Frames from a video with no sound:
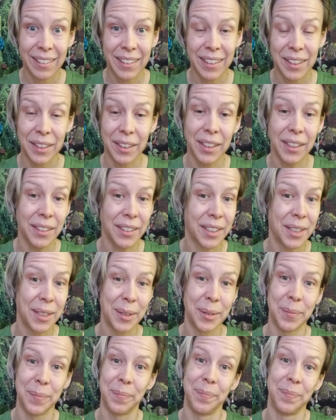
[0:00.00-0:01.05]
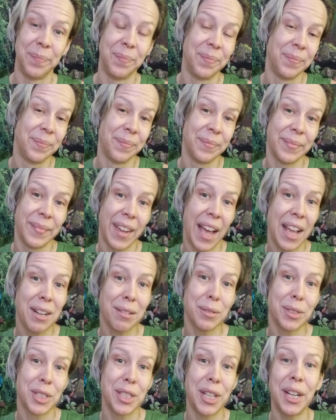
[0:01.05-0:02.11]
Look, I
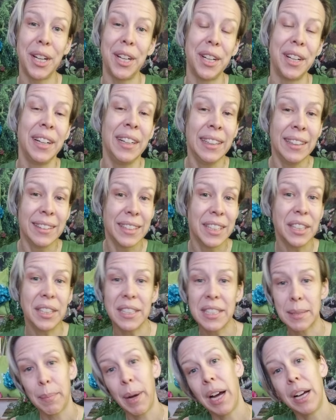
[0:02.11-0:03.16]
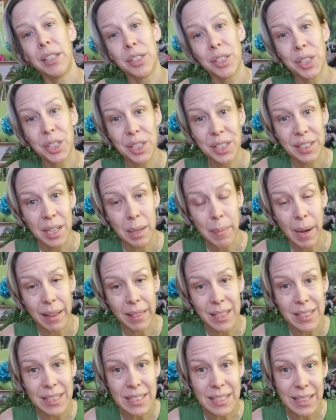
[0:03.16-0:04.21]
don't share near as much about the
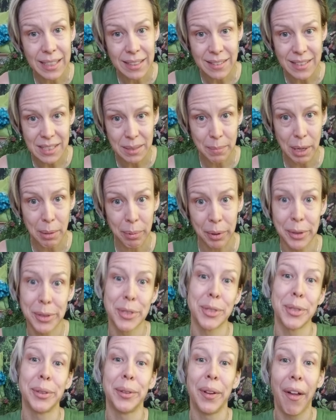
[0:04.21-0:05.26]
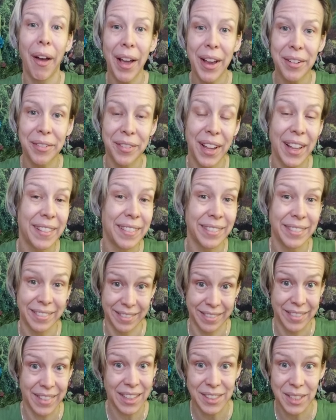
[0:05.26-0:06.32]
details of my personal life, and
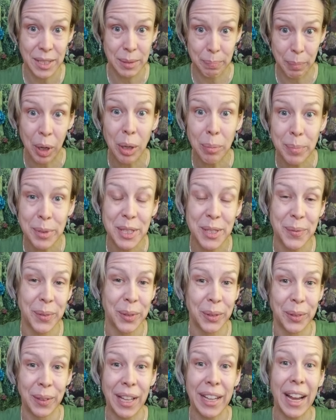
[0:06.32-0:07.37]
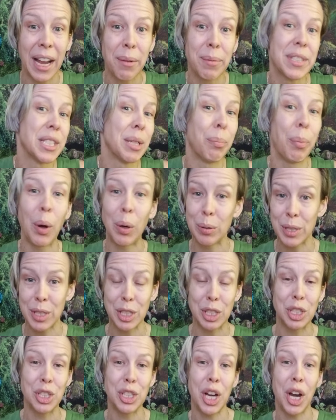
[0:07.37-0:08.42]
that's purposeful. Like, I was supposed to
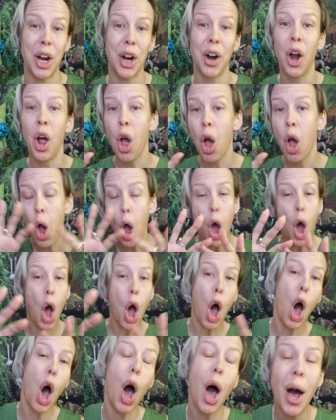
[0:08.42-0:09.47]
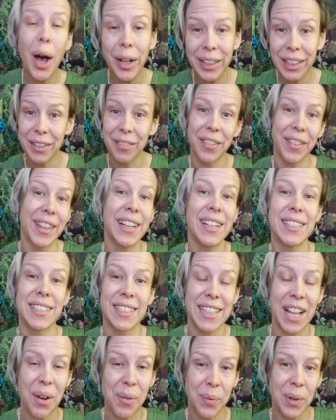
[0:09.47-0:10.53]
share all of this
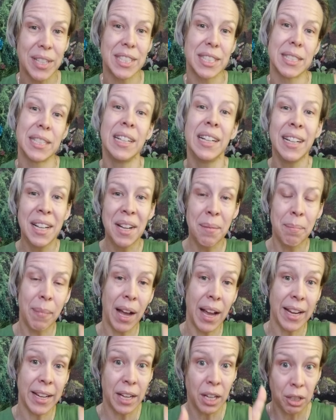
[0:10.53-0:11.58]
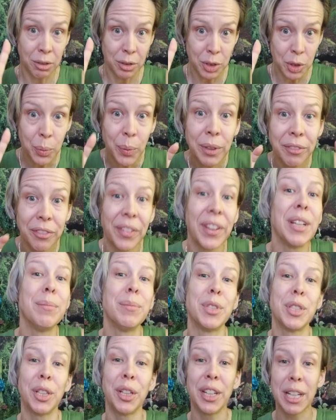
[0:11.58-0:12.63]
that was my twin flame
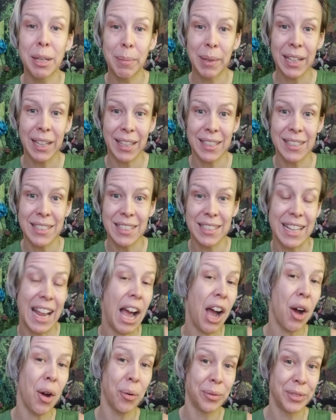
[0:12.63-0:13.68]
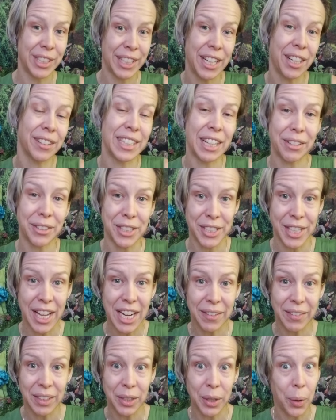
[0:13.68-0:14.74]
journey, because now to get on the other side
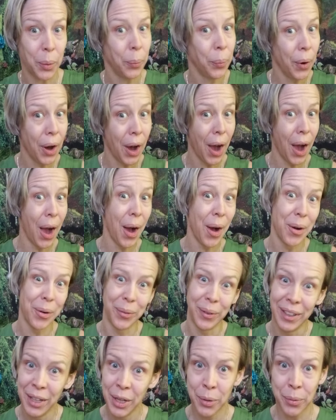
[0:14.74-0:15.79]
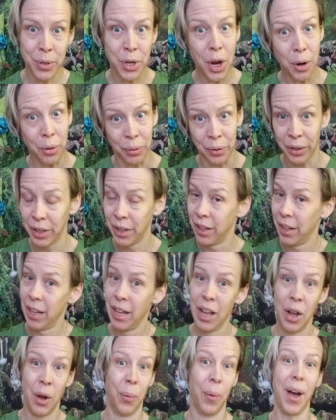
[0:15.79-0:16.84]
of it and go, whoo, phew,
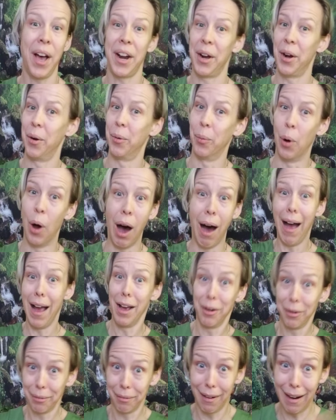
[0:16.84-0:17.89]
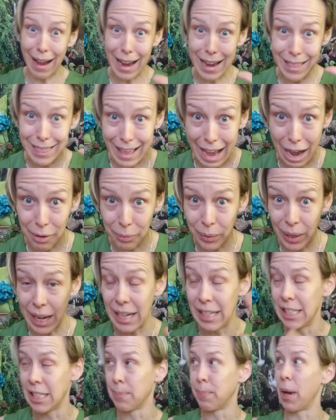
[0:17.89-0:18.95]
what a wild ride that
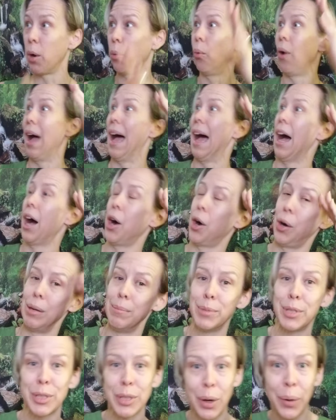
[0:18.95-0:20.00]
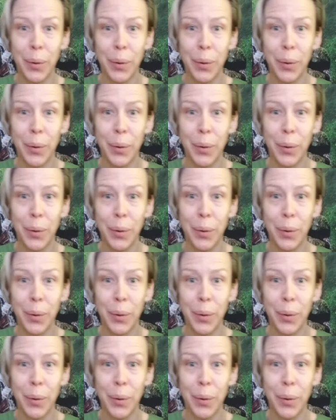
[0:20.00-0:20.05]
was. But wow, I'm so